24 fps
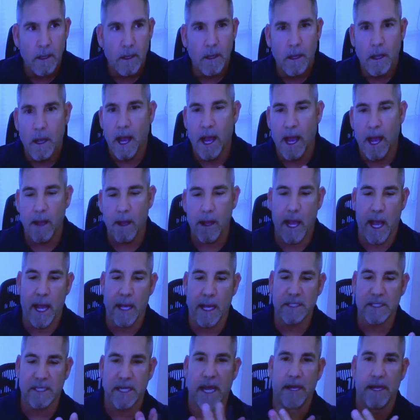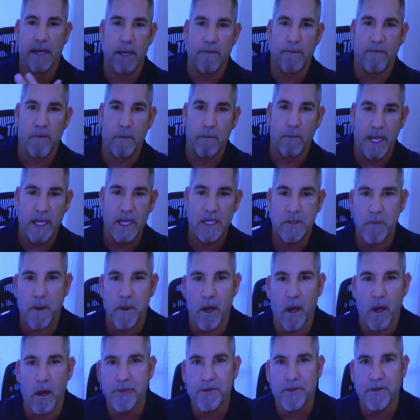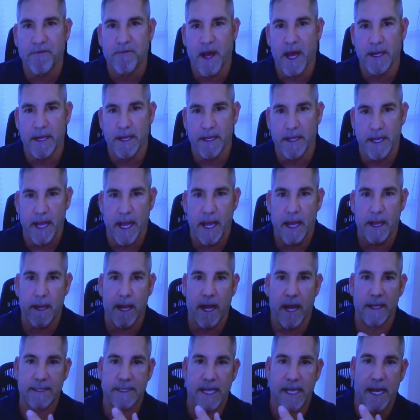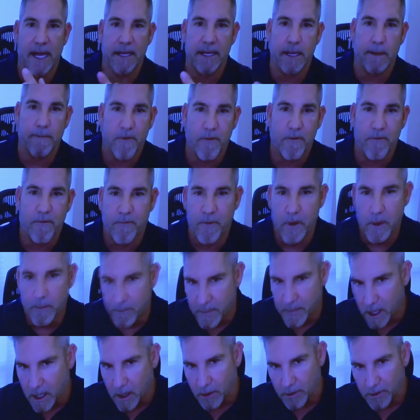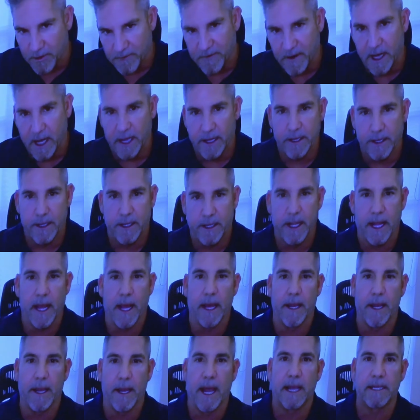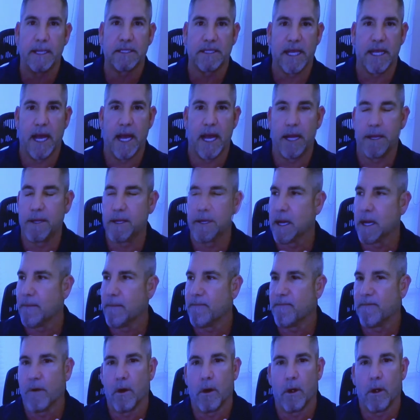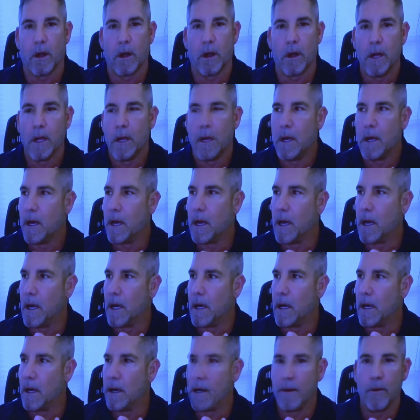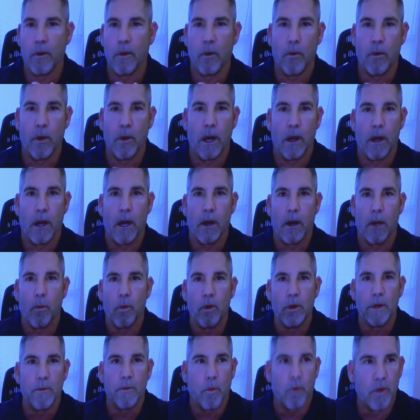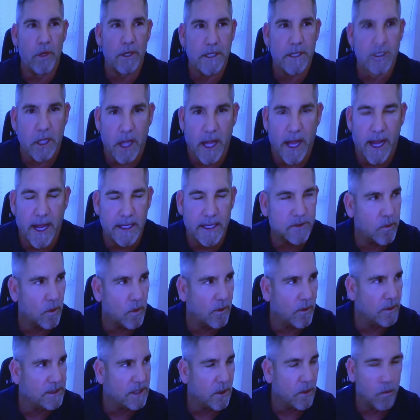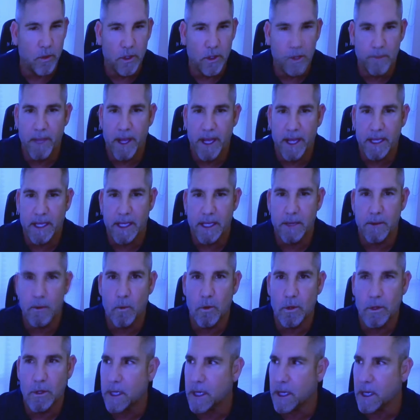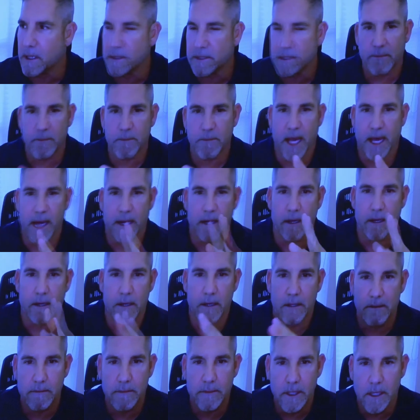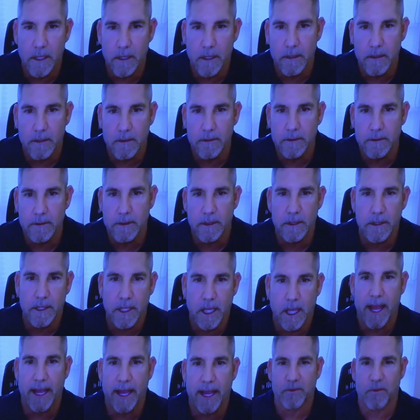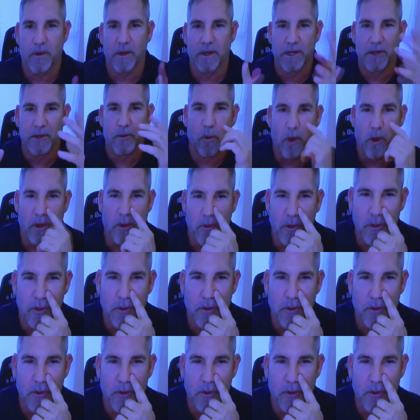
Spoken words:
I signed up for baseball to find a dad. I signed up for football to find a dad. I signed up for a wood class. What was it? Wood making, some kind of class where you work with